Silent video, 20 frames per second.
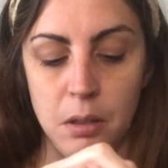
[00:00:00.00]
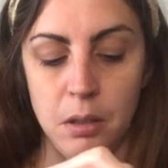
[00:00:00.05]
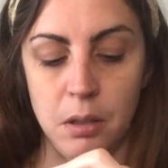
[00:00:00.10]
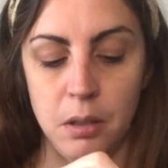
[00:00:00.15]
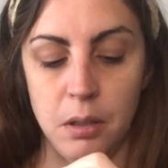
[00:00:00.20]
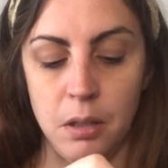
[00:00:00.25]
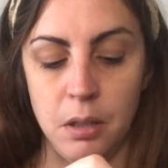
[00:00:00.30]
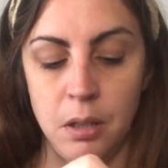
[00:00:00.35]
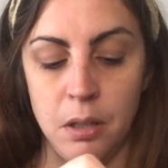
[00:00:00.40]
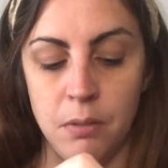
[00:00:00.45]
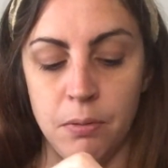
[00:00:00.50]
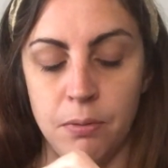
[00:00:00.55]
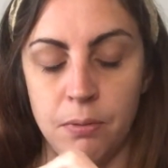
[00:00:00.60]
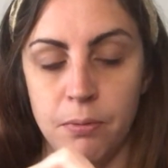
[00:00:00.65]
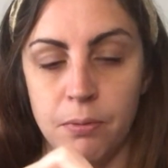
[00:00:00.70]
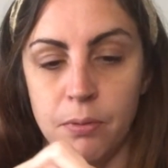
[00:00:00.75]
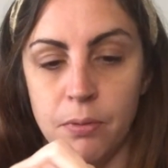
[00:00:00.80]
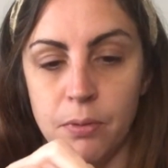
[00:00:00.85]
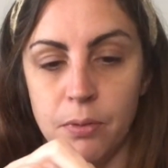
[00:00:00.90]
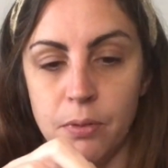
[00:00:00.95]

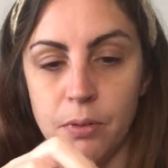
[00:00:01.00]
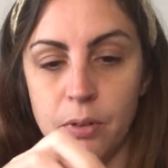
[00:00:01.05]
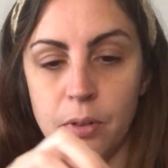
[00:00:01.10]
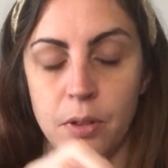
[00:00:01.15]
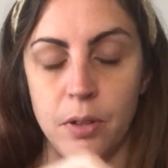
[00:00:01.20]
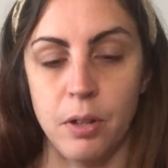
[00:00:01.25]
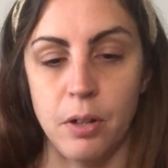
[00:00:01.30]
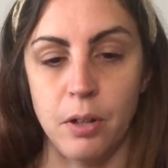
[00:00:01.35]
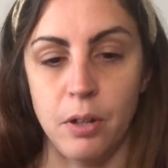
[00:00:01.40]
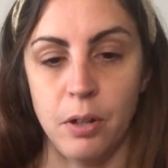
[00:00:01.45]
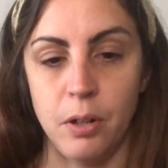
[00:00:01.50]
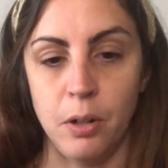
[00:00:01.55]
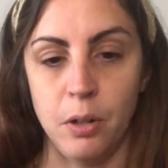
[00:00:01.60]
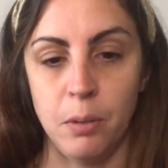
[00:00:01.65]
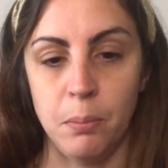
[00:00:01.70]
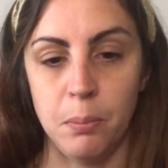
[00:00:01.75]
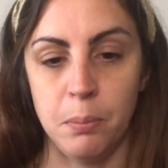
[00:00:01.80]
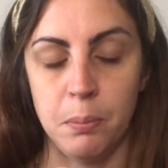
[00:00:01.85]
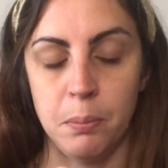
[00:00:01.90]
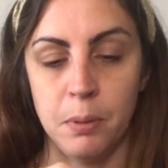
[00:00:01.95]
if her
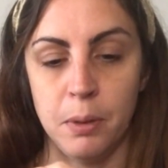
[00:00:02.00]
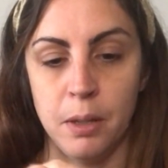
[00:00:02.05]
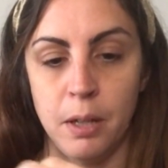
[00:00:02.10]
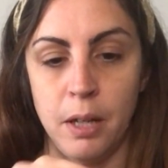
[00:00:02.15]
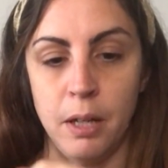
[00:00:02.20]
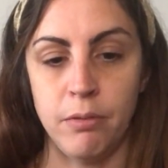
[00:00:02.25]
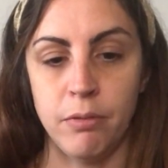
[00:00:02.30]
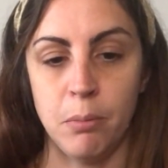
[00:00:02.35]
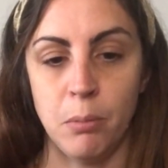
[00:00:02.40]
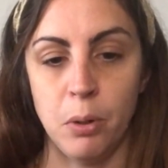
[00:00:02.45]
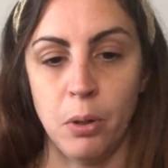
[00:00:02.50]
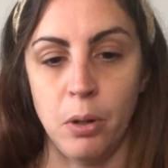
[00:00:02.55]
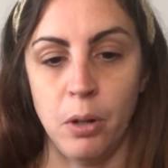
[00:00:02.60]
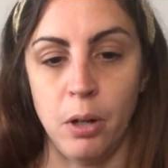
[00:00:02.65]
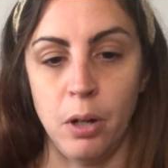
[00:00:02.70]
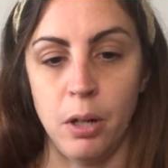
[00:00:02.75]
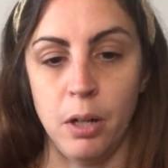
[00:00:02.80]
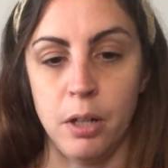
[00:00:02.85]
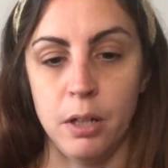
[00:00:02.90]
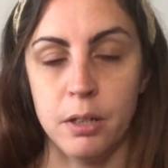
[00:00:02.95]
blood from her
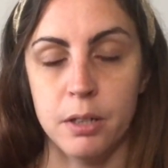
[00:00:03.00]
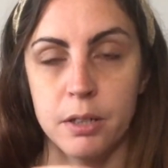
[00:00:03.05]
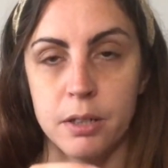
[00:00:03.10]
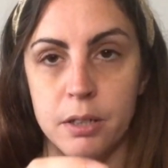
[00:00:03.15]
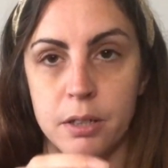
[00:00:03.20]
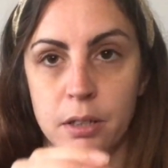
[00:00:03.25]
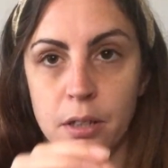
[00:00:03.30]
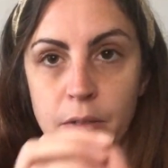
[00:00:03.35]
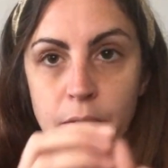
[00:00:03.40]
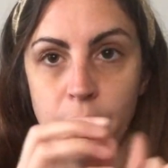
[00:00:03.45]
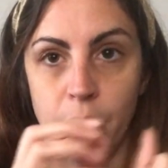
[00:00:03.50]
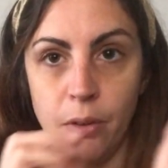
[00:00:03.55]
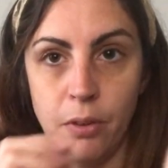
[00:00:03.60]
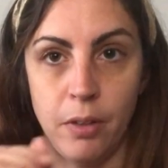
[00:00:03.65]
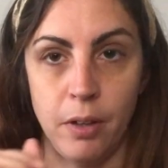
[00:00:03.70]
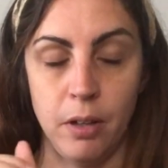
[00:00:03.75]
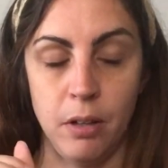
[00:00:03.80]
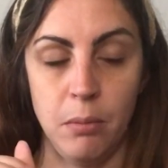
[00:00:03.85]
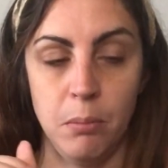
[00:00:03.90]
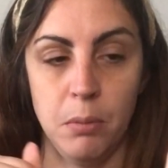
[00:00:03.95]
heart of her
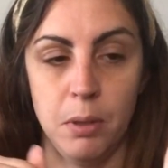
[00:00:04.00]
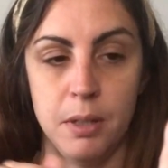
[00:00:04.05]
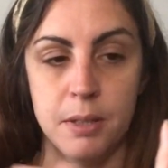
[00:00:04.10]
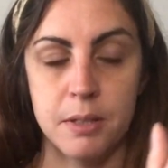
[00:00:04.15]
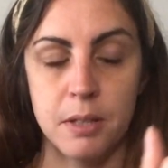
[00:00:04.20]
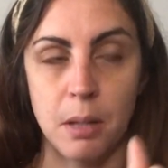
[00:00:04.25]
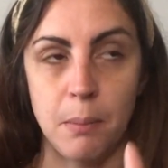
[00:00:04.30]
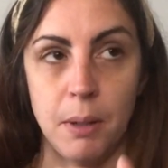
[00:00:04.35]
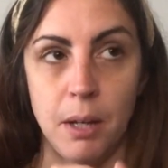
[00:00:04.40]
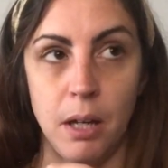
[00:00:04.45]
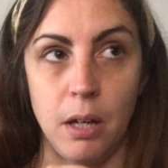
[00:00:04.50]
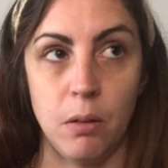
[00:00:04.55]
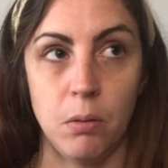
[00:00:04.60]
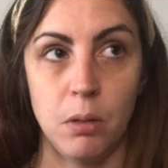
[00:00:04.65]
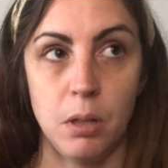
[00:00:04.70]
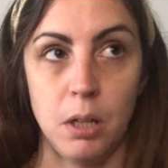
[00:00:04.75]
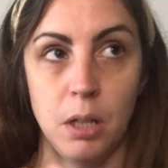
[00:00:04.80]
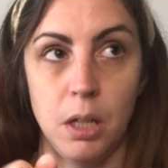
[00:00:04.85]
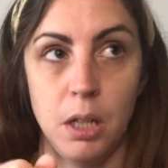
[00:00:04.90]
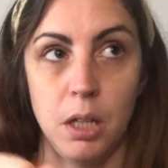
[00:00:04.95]
thumb is coming
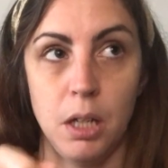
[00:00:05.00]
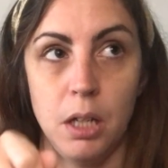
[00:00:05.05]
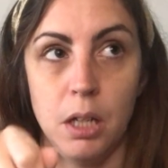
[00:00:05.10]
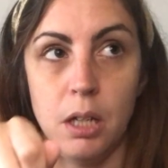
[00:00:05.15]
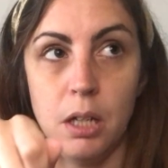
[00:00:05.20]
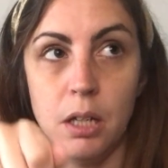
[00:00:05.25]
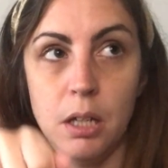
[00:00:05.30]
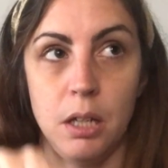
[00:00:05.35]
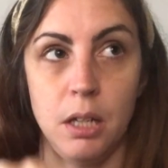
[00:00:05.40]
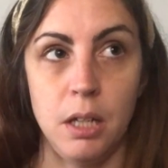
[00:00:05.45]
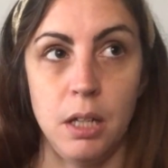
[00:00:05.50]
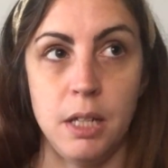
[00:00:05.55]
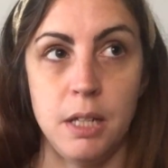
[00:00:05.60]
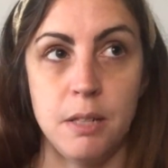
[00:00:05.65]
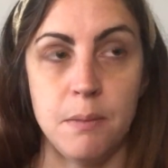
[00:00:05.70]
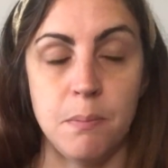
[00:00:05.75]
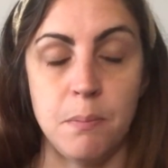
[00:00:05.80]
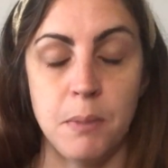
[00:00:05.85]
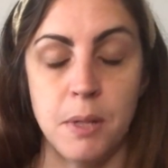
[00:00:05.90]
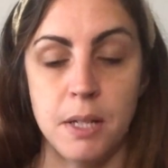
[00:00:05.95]
out and
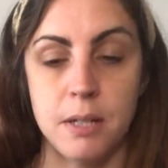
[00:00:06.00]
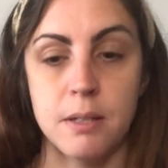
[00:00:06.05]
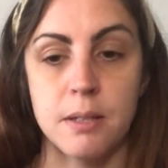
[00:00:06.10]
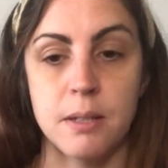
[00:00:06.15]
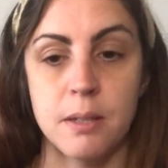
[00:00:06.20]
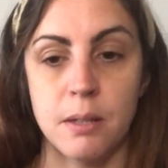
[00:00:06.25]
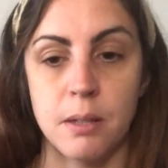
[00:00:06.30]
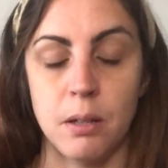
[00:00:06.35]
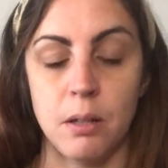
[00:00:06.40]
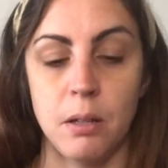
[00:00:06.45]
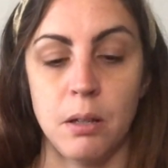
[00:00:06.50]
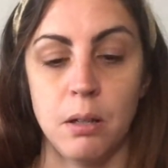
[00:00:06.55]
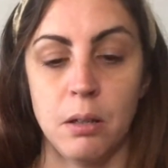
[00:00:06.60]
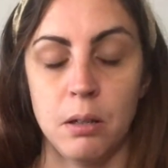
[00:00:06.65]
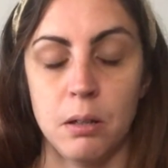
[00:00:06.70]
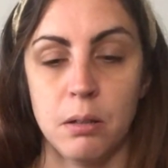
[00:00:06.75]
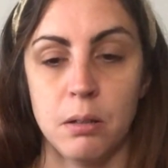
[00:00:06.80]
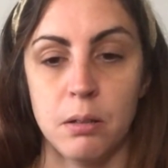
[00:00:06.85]
it meets where